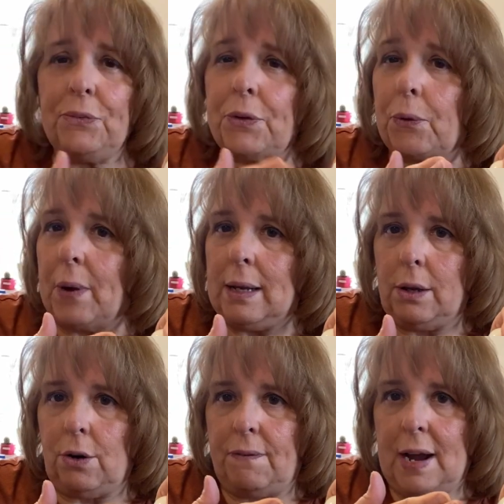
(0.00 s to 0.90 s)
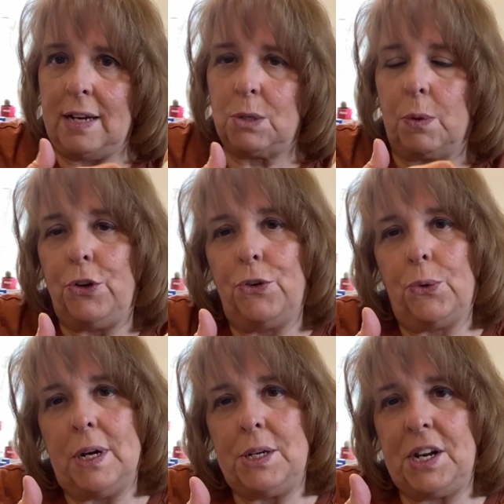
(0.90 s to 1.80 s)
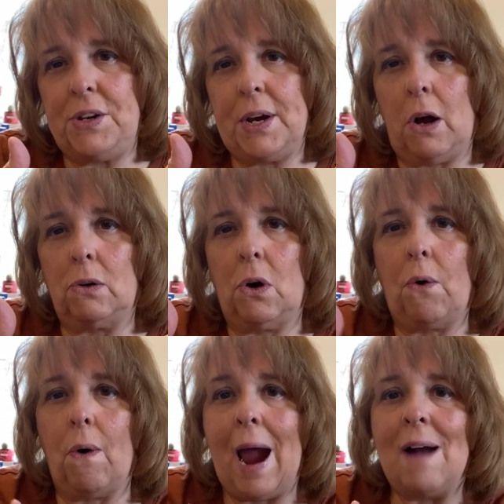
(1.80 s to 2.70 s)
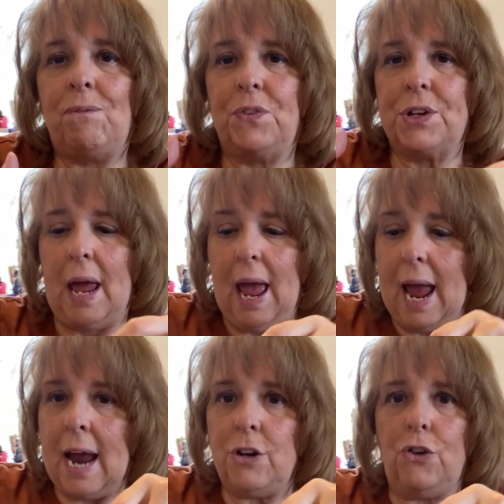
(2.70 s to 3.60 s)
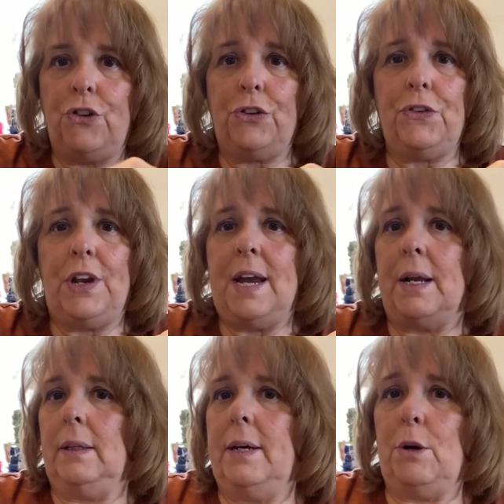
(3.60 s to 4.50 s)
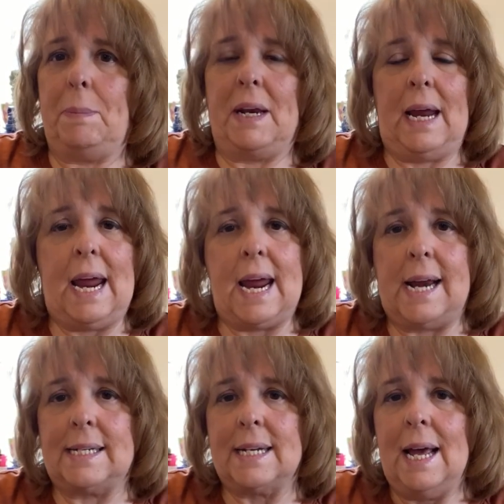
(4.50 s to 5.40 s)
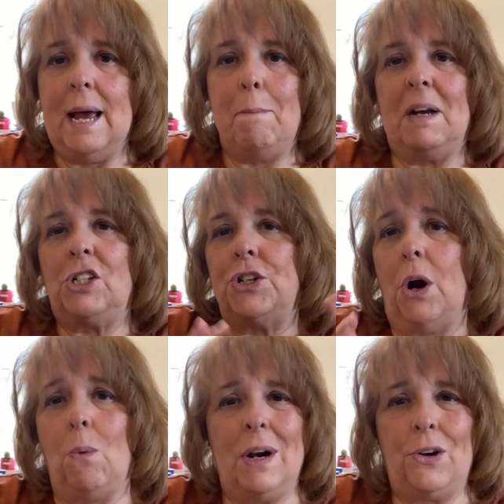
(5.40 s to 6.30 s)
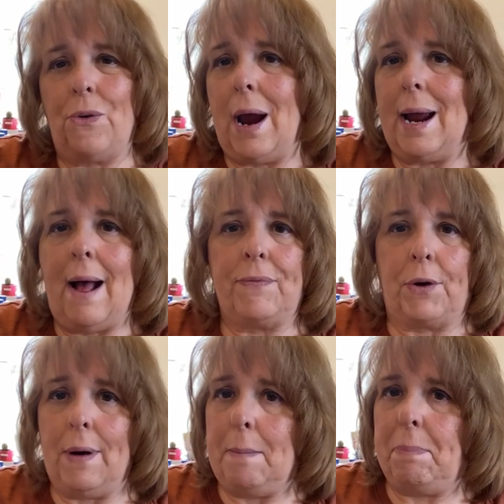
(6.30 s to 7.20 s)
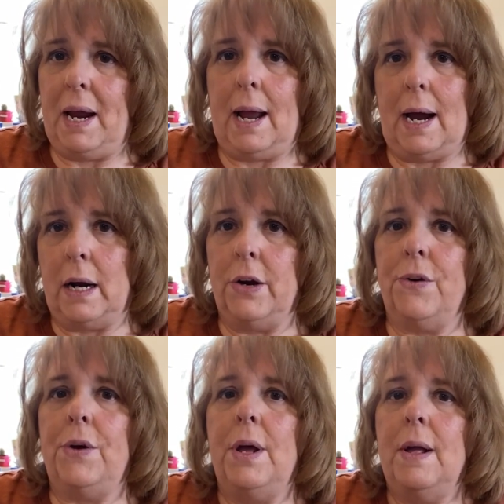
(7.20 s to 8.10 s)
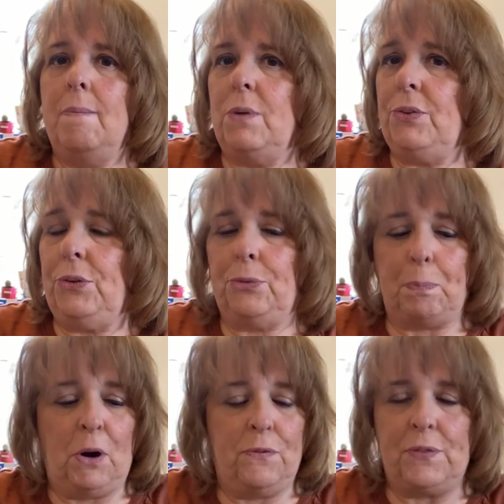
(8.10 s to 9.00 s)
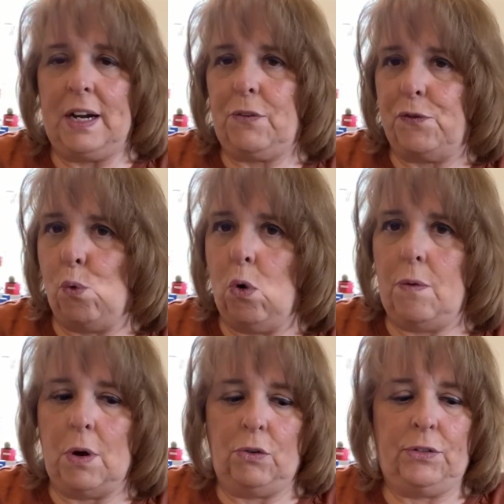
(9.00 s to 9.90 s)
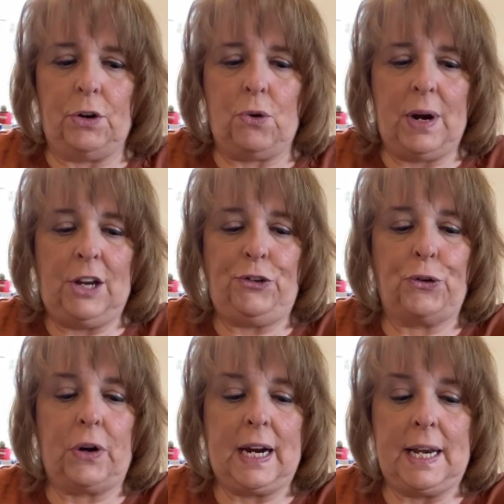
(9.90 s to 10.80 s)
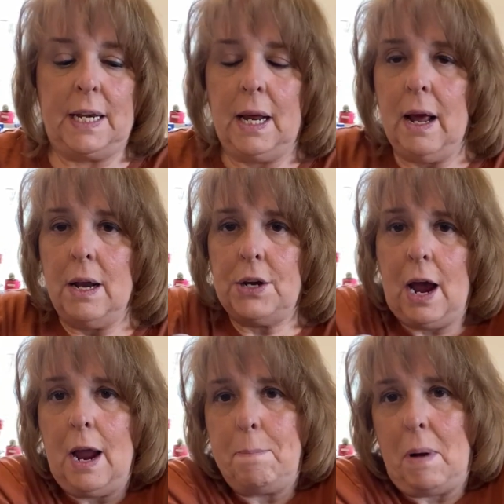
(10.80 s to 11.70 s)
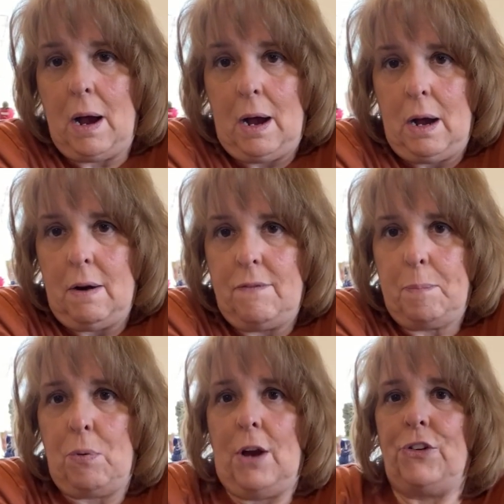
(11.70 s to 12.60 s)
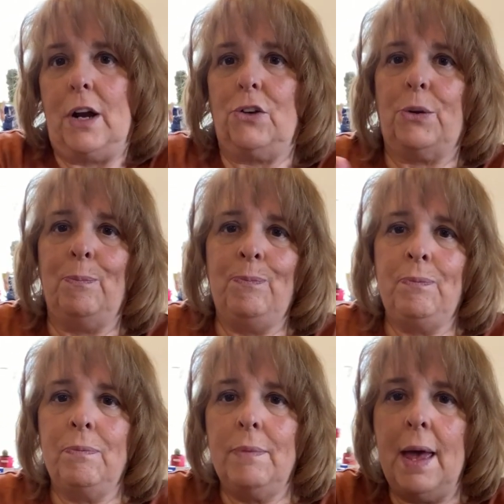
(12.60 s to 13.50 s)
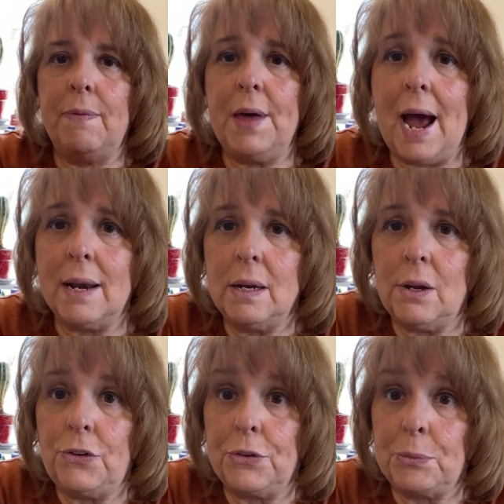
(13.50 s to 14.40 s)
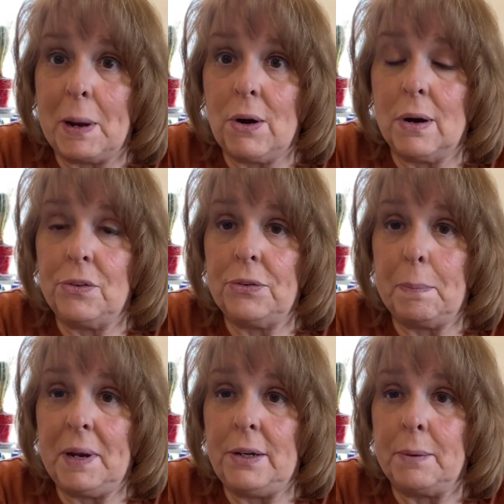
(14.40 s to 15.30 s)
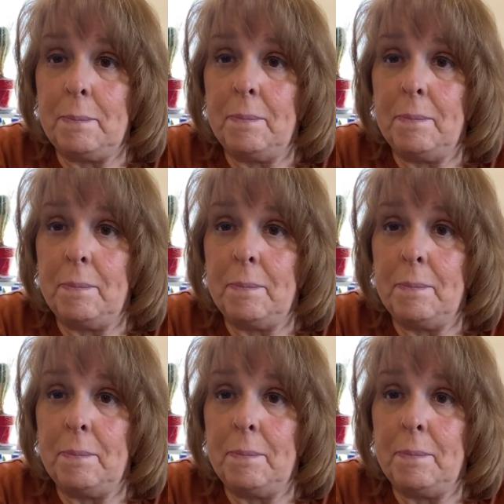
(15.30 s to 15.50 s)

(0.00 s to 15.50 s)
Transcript: is a great little vise when you're doing detailed crafts and you just need a little bit of heat, but you don't want to drag out the great big iron. This is perfect for those little intricate type of projects. And that is just my honest opinion.